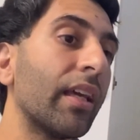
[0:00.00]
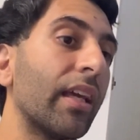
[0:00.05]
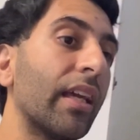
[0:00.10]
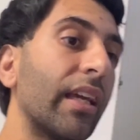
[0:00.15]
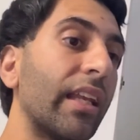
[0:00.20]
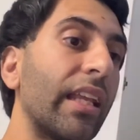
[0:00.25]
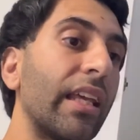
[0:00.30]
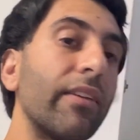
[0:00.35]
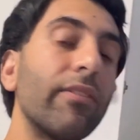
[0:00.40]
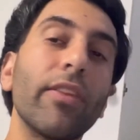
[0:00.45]

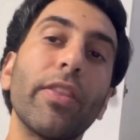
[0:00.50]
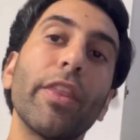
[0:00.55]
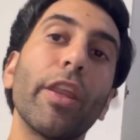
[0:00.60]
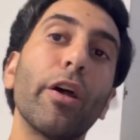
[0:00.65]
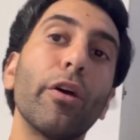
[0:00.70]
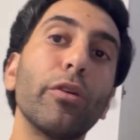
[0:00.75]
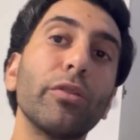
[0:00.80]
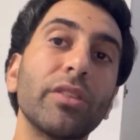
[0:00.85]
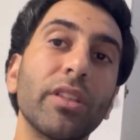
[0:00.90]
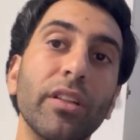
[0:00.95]
And even
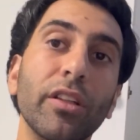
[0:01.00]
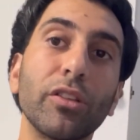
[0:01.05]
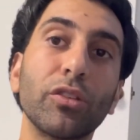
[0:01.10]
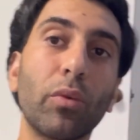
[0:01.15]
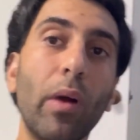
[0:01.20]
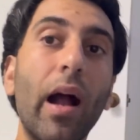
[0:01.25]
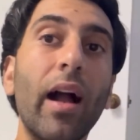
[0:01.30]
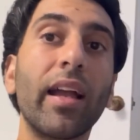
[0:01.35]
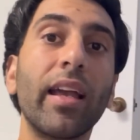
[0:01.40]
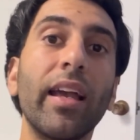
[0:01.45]
those in those
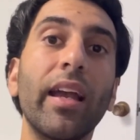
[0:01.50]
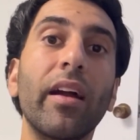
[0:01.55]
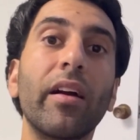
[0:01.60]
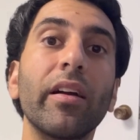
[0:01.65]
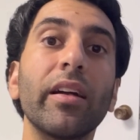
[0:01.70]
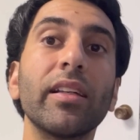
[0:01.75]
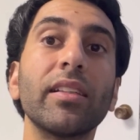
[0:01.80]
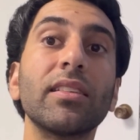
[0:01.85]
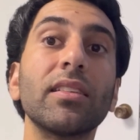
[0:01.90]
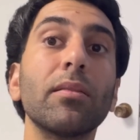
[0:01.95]
rocky
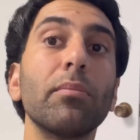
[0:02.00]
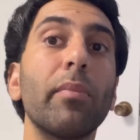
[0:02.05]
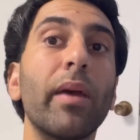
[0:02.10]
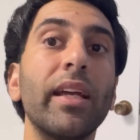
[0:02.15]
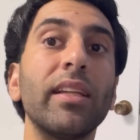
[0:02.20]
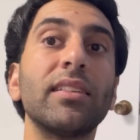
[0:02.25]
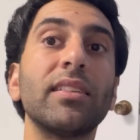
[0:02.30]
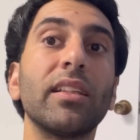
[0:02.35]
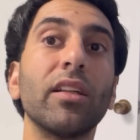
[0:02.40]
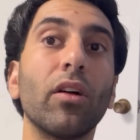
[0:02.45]
areas
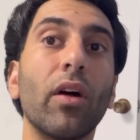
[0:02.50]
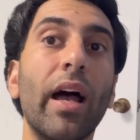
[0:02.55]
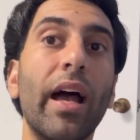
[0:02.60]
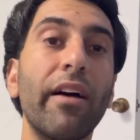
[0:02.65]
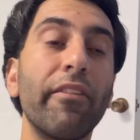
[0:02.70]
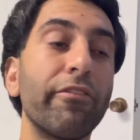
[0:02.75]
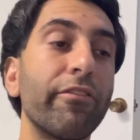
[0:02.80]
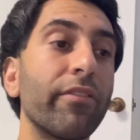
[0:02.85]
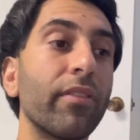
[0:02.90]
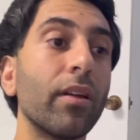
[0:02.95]
may still
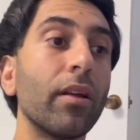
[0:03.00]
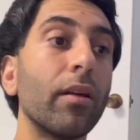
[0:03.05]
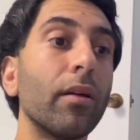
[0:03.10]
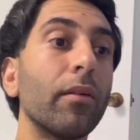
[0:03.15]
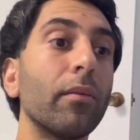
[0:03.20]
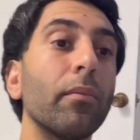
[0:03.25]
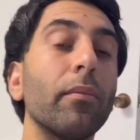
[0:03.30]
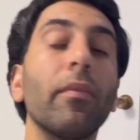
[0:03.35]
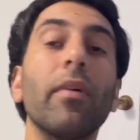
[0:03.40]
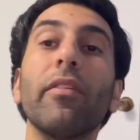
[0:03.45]
have
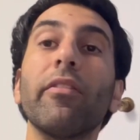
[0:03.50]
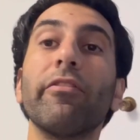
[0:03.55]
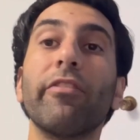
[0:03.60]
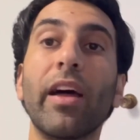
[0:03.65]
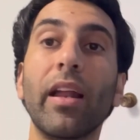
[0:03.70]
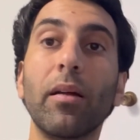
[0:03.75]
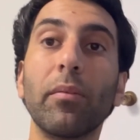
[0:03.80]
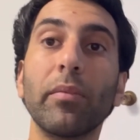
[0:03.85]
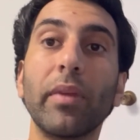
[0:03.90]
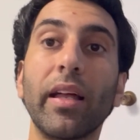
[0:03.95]

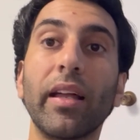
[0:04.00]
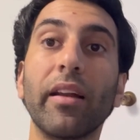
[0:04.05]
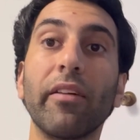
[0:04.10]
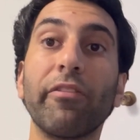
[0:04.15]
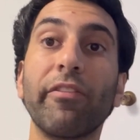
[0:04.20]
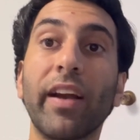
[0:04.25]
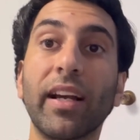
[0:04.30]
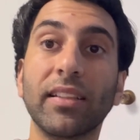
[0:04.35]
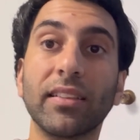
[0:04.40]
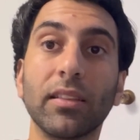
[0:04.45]
venom that
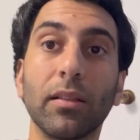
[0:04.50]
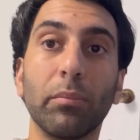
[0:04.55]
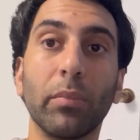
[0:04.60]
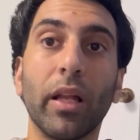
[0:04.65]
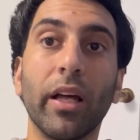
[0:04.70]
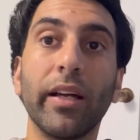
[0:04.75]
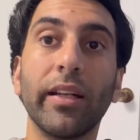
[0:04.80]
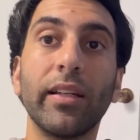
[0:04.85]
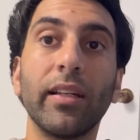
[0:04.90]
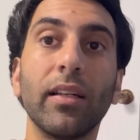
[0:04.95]
affects the
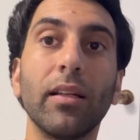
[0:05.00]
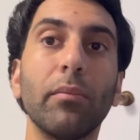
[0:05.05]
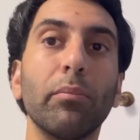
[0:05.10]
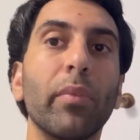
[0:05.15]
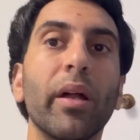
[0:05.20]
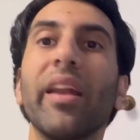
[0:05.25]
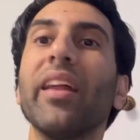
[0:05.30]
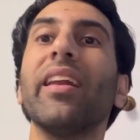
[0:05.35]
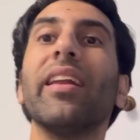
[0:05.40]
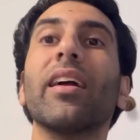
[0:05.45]
blood,
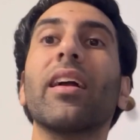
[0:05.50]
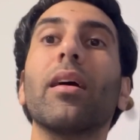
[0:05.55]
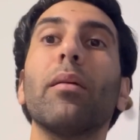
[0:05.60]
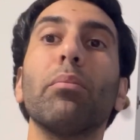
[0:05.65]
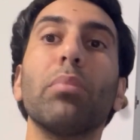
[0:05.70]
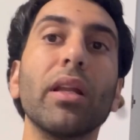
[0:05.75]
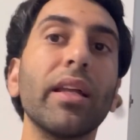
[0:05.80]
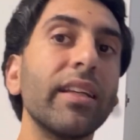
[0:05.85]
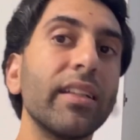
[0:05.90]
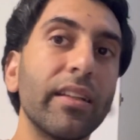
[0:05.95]
but in a
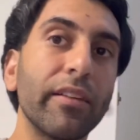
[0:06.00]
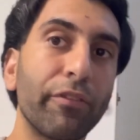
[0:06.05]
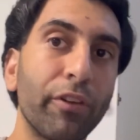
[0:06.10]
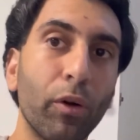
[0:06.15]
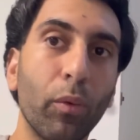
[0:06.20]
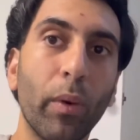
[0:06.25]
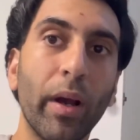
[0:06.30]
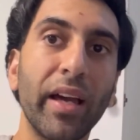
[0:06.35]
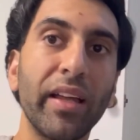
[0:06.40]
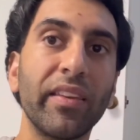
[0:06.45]
complete
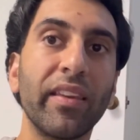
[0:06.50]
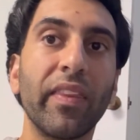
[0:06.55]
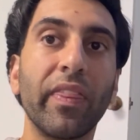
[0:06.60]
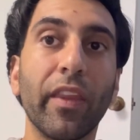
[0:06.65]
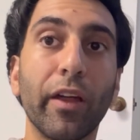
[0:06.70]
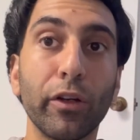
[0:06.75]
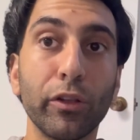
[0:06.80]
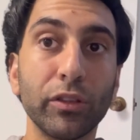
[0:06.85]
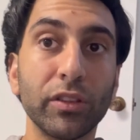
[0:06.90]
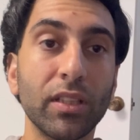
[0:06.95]
different way than
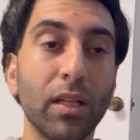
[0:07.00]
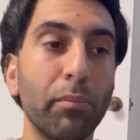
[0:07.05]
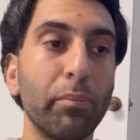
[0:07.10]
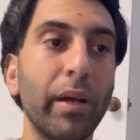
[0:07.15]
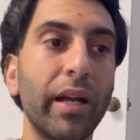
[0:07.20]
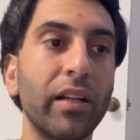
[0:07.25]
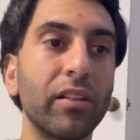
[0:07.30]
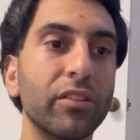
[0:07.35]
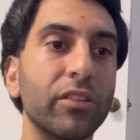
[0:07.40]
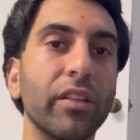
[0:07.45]
those
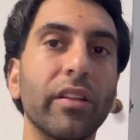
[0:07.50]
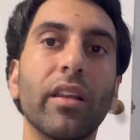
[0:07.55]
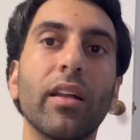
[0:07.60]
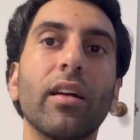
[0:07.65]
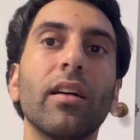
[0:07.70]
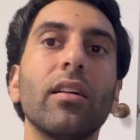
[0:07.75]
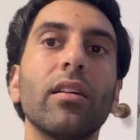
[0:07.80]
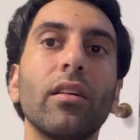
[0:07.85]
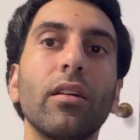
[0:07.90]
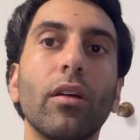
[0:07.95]
compared to
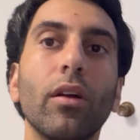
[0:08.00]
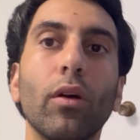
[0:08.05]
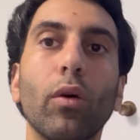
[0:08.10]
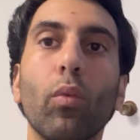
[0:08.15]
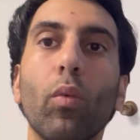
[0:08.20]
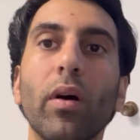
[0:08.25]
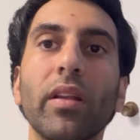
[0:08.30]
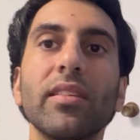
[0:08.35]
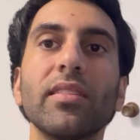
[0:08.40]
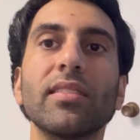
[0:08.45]
the
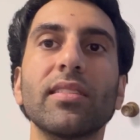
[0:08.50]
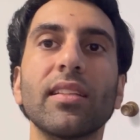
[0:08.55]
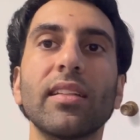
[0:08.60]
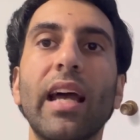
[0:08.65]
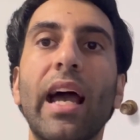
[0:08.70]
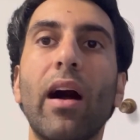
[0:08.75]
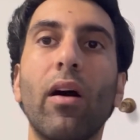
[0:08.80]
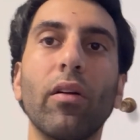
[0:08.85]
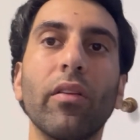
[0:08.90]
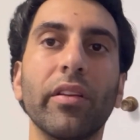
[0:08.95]
ones
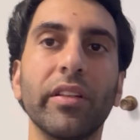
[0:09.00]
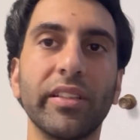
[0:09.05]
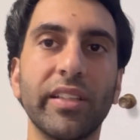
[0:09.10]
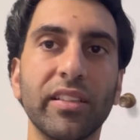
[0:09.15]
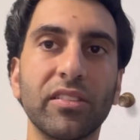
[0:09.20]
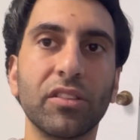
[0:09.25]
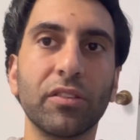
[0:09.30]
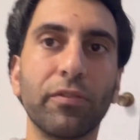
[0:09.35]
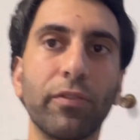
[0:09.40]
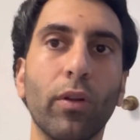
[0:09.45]
out on the
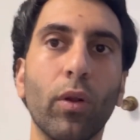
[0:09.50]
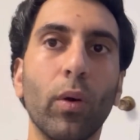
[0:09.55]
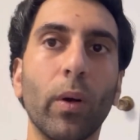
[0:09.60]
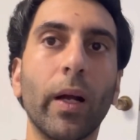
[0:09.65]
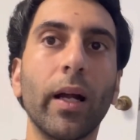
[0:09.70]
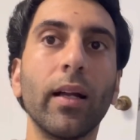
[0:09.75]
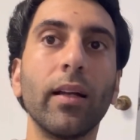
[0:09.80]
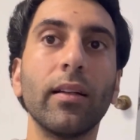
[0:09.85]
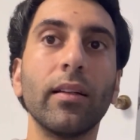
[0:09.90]
desert floor.